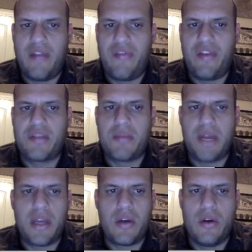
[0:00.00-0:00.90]
fix my
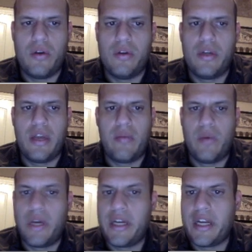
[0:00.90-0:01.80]
code and
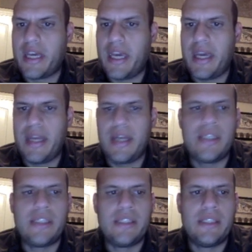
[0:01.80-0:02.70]
run it again,
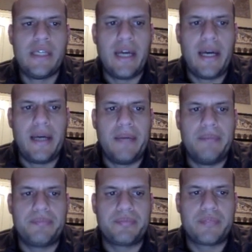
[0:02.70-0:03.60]

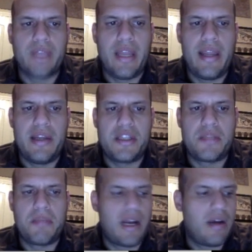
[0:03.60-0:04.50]
and then
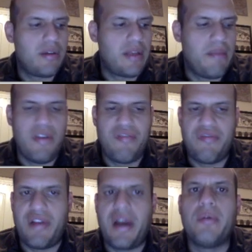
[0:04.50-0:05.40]
spit out a MIF
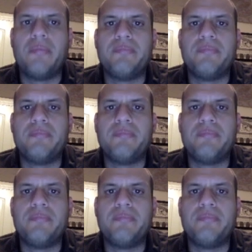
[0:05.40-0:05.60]
file.